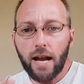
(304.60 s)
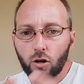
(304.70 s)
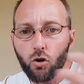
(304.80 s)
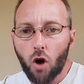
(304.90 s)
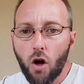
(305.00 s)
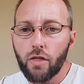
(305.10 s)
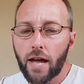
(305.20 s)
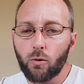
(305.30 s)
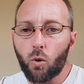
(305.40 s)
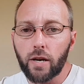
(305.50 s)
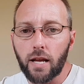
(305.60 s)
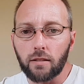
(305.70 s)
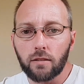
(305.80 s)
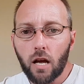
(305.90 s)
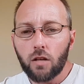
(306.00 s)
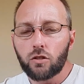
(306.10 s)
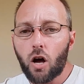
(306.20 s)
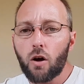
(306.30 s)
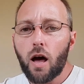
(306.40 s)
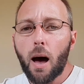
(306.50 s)
and grow that audience.
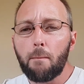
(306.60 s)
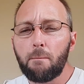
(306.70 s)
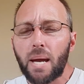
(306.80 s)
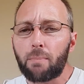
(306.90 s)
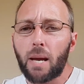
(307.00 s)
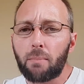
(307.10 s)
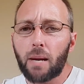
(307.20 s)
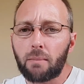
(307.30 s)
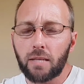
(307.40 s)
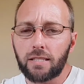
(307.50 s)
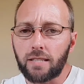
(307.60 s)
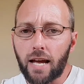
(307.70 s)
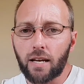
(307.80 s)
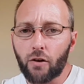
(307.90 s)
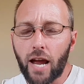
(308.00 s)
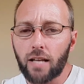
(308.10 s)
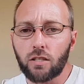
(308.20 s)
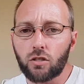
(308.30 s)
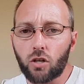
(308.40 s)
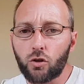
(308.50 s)
So a big, big, big mistake
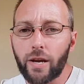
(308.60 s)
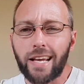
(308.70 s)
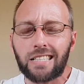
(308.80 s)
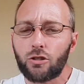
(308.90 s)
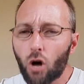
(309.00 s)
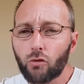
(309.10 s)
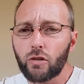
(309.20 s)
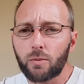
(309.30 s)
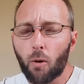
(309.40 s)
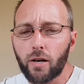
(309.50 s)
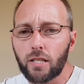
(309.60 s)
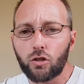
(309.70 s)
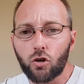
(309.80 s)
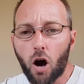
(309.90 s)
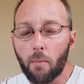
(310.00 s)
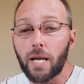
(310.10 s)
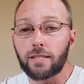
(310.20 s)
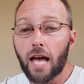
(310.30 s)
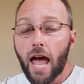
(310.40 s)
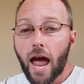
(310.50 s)
creators are doing is not responding to
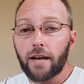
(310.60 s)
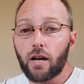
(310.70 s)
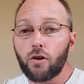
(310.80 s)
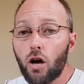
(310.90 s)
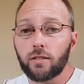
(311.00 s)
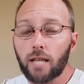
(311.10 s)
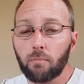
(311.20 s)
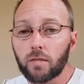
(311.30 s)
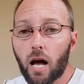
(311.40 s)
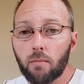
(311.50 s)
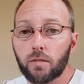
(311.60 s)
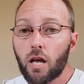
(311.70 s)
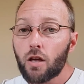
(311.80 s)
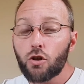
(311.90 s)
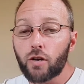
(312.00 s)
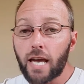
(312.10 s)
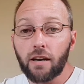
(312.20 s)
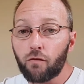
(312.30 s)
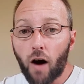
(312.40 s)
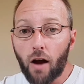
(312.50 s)
comments. And I know sometimes you
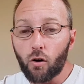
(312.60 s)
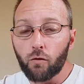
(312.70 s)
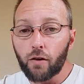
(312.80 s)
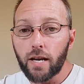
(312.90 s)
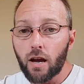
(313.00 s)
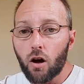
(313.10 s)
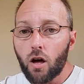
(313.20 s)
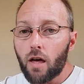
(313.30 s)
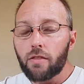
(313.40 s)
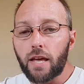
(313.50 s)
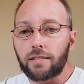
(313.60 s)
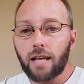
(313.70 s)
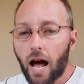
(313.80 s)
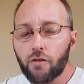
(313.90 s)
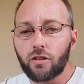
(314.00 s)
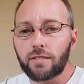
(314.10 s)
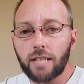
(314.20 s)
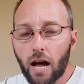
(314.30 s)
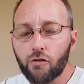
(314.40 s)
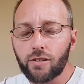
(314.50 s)
get a viral video, there's hundreds
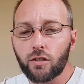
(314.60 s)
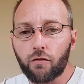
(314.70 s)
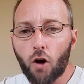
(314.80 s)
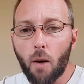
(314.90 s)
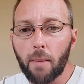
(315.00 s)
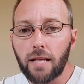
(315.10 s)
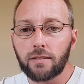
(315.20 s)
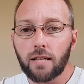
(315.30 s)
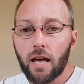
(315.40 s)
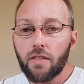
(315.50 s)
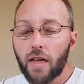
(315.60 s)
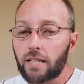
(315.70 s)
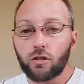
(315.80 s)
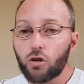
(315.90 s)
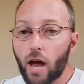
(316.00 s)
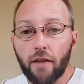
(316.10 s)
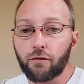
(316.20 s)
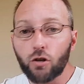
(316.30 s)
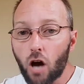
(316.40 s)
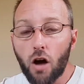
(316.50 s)
and hundreds of comments that you
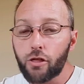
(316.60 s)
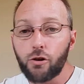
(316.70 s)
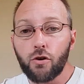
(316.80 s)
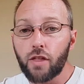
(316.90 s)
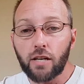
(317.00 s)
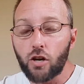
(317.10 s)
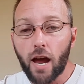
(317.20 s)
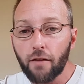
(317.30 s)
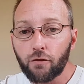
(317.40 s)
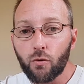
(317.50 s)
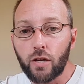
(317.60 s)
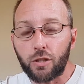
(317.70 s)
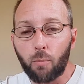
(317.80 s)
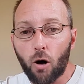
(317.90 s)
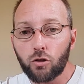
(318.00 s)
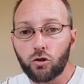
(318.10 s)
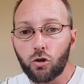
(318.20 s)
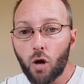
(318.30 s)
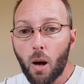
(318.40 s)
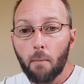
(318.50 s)
have to go through, that you have to respond
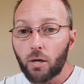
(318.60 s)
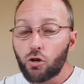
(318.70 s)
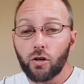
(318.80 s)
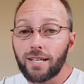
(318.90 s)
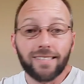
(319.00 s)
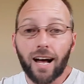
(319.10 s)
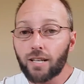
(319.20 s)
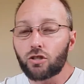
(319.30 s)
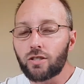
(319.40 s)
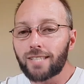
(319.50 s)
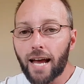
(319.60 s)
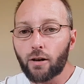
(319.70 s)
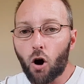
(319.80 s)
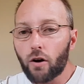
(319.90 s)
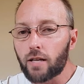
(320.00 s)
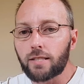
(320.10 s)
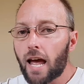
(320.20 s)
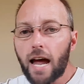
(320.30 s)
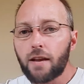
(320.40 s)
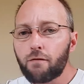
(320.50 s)
to, but you decided to take on it.
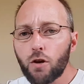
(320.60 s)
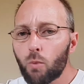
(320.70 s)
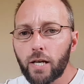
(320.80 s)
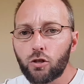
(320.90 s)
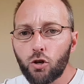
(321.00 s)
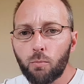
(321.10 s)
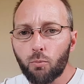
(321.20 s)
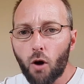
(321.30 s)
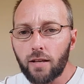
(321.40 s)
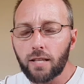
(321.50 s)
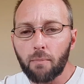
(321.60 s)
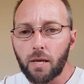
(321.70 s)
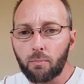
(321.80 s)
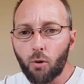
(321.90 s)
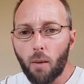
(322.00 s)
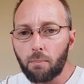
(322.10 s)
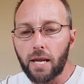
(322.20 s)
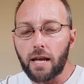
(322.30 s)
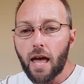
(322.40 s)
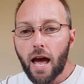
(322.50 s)
And if you want to do pro something
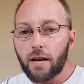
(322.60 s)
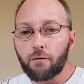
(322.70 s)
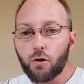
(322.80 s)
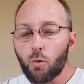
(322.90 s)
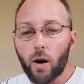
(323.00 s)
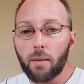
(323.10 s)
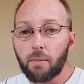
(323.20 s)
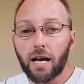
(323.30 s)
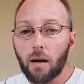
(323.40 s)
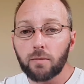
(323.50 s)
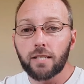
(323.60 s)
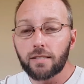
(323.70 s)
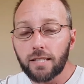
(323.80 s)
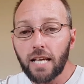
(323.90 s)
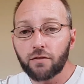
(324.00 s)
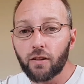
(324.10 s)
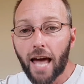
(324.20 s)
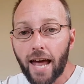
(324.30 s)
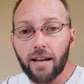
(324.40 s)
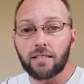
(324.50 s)
properly, and if you want to become
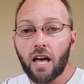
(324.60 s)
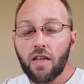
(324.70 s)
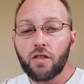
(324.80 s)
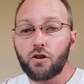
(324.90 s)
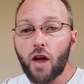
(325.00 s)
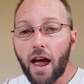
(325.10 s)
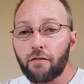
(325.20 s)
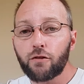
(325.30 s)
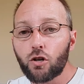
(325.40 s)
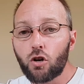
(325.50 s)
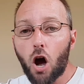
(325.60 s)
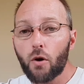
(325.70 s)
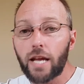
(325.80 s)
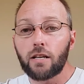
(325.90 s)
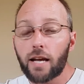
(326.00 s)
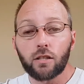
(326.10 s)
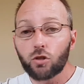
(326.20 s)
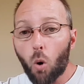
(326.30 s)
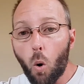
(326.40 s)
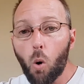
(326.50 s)
successful at it, then you have to go in at
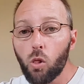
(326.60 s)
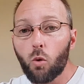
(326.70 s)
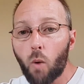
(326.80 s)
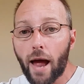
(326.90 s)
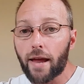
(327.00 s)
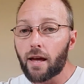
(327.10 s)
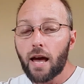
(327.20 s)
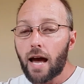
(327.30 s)
it all the way.